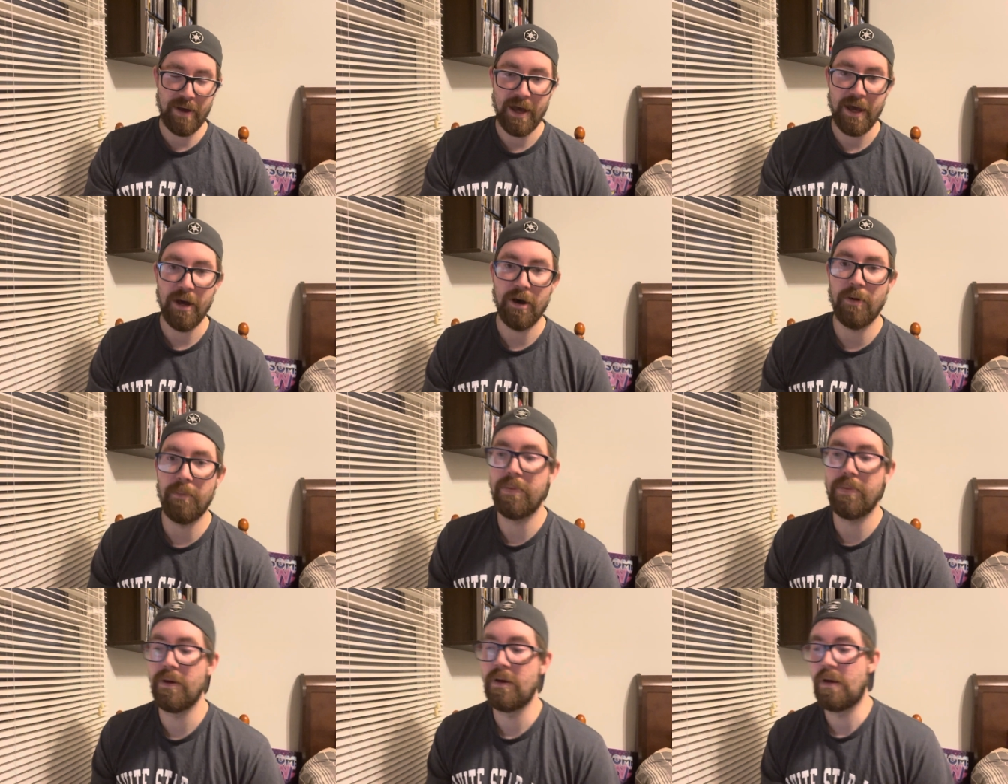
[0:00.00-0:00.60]

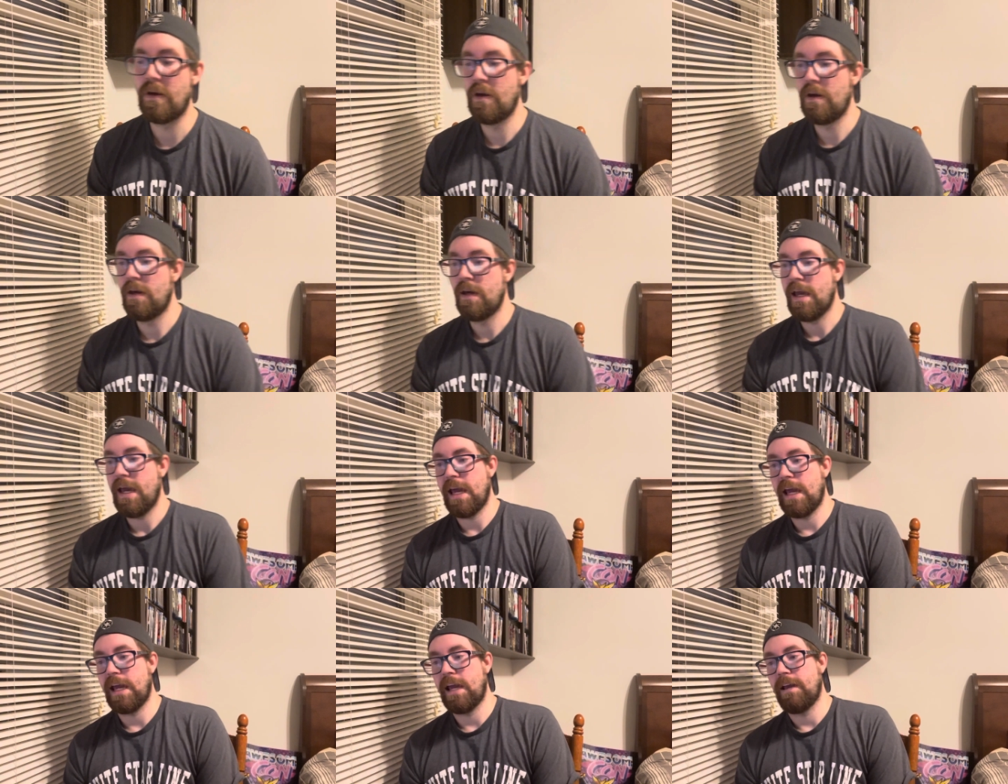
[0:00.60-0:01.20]
help.
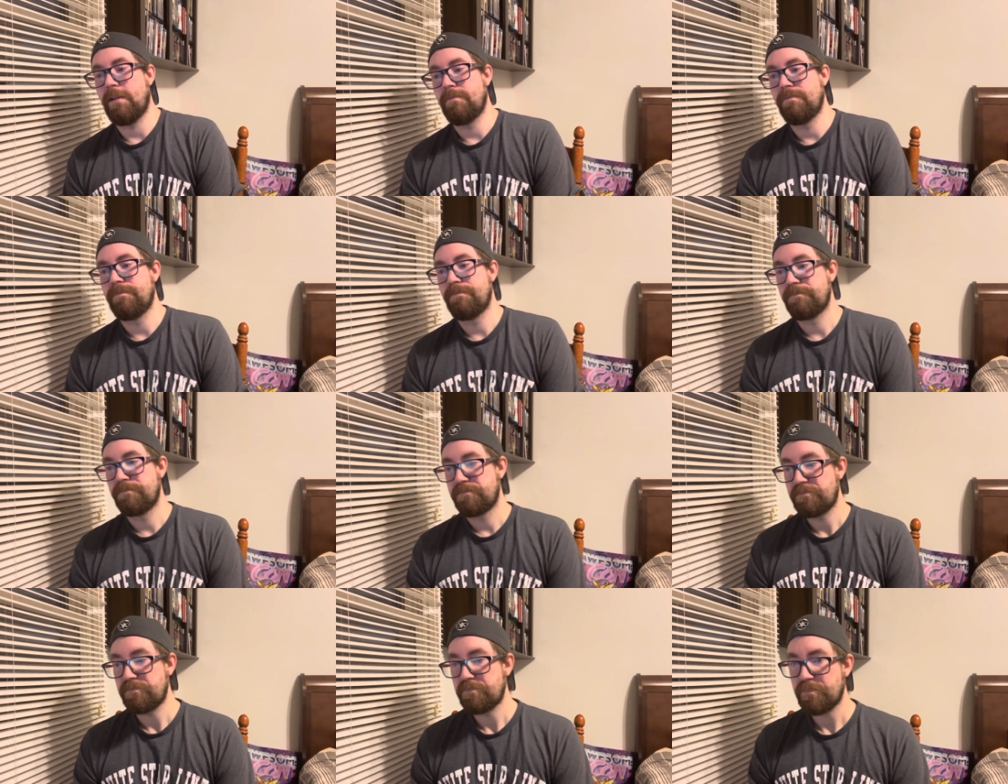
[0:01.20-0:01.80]
And
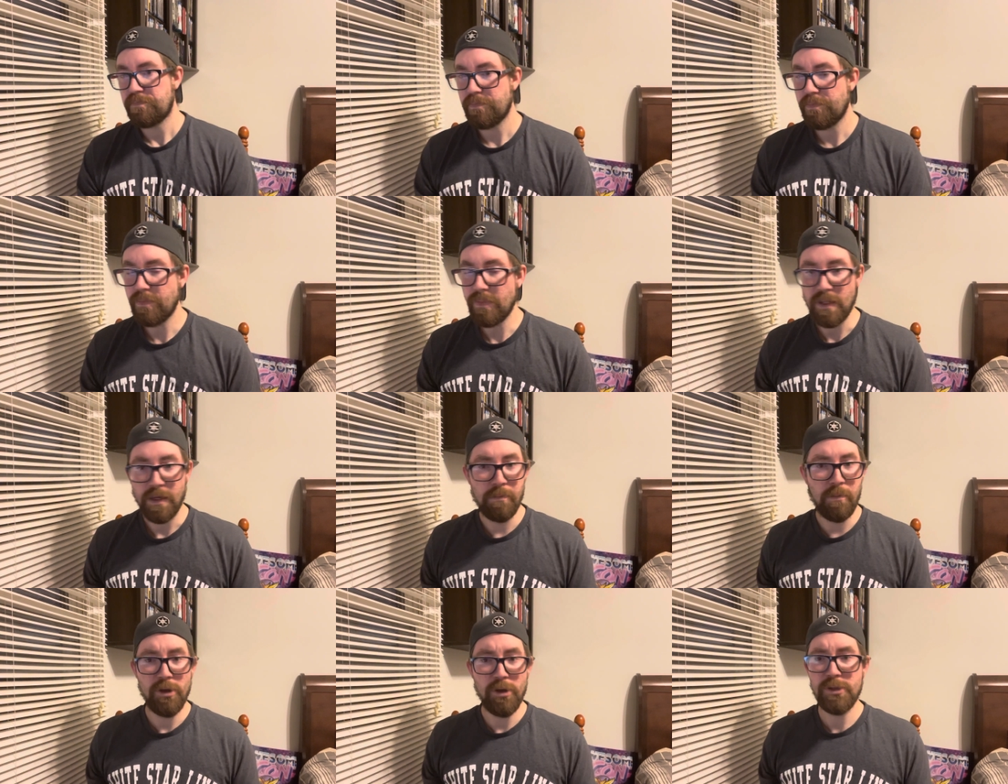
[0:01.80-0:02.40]

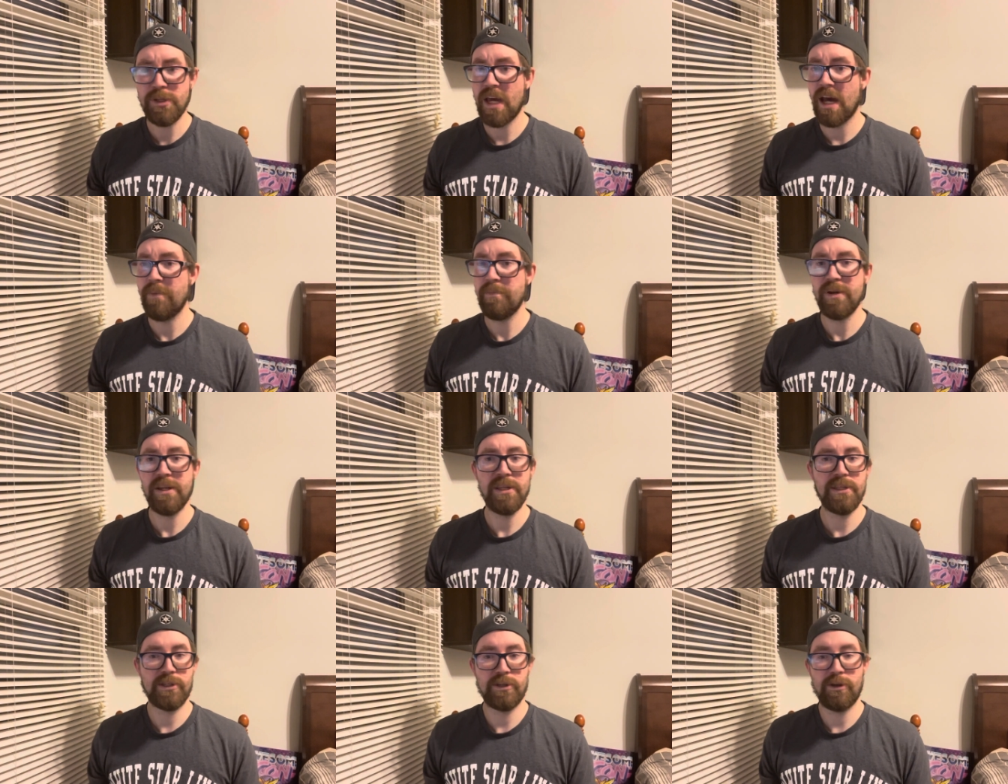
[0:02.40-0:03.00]
most
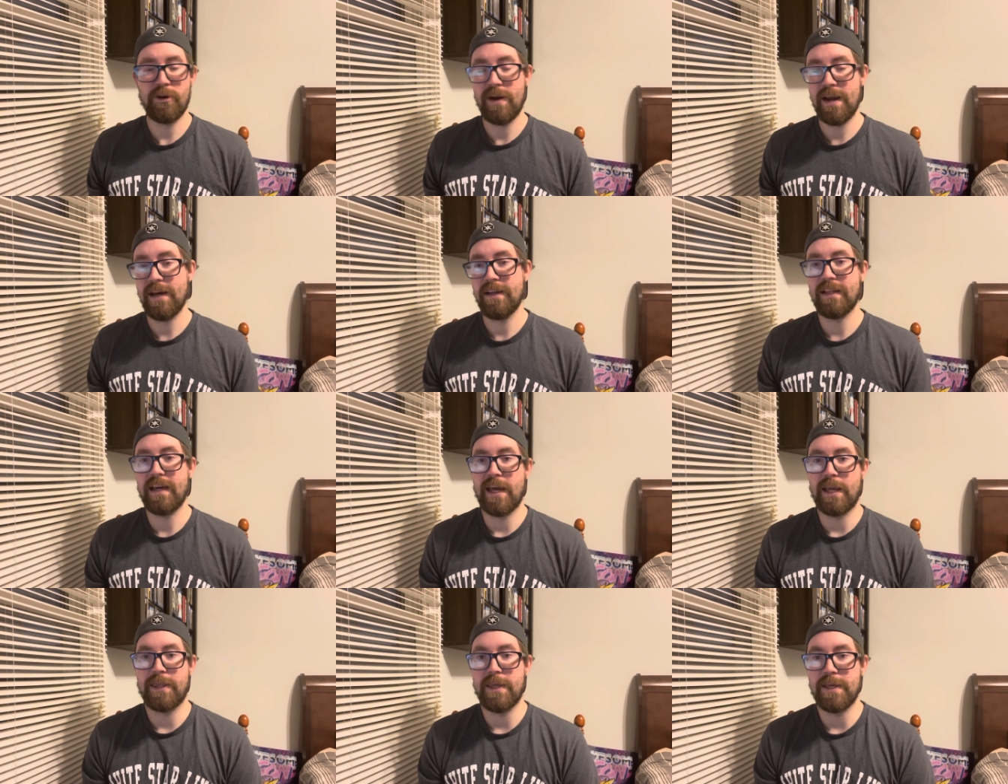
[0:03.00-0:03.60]
companies start out
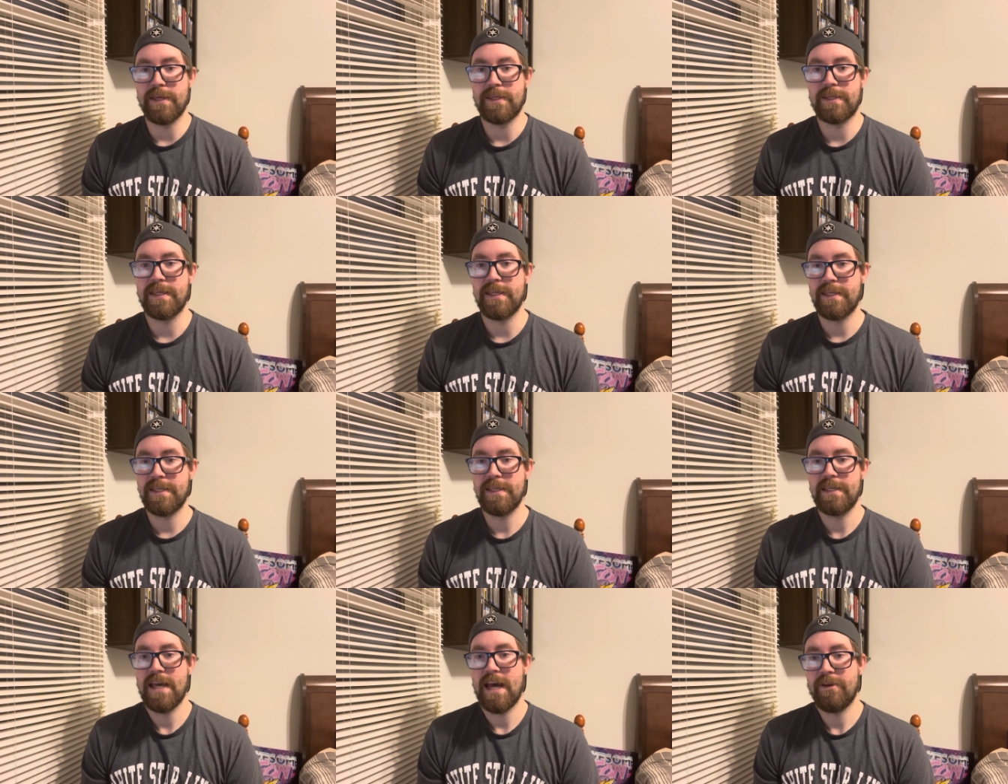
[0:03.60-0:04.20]
like this.
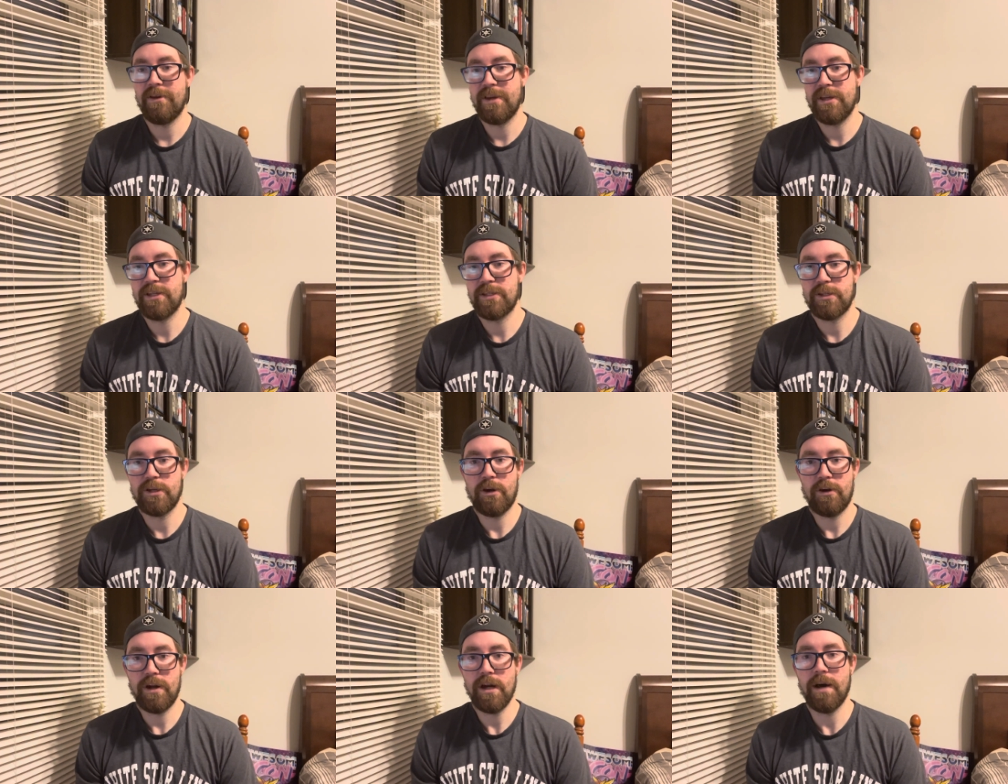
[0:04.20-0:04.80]
This is how they
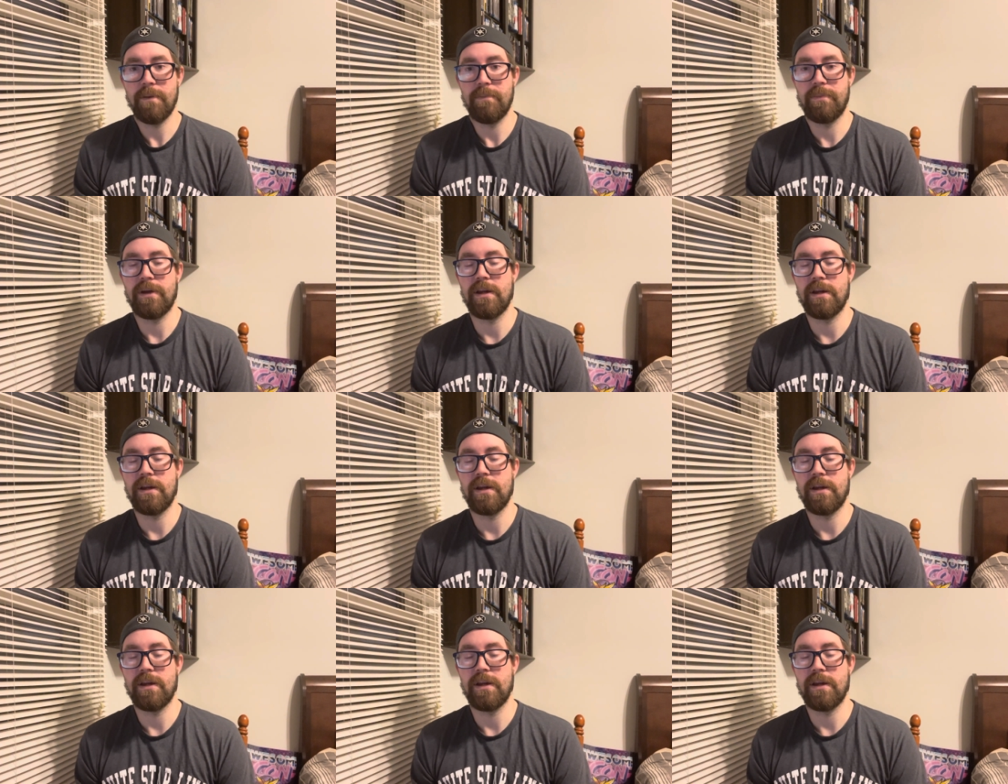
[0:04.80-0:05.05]
start up.